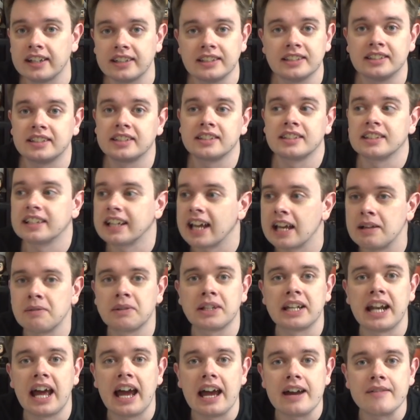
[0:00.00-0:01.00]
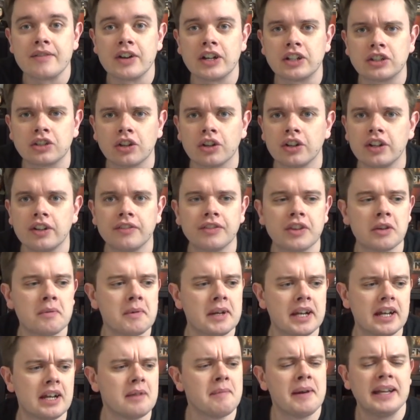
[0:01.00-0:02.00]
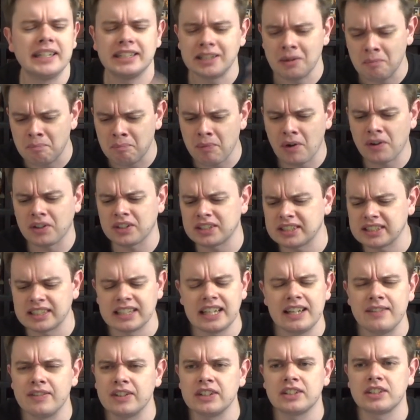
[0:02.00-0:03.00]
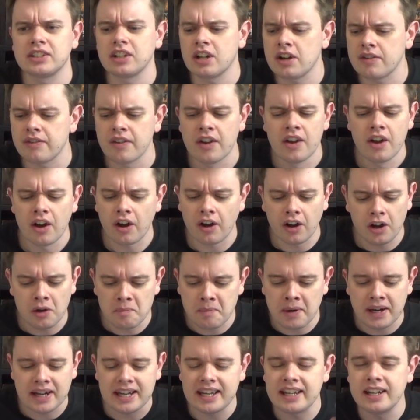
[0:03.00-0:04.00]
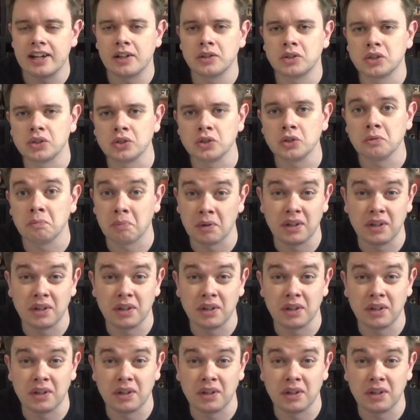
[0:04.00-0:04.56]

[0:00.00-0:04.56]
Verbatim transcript: and the game's going to have a ton of them and an amazing box sleeve and stuff, art by Ian O'Toole.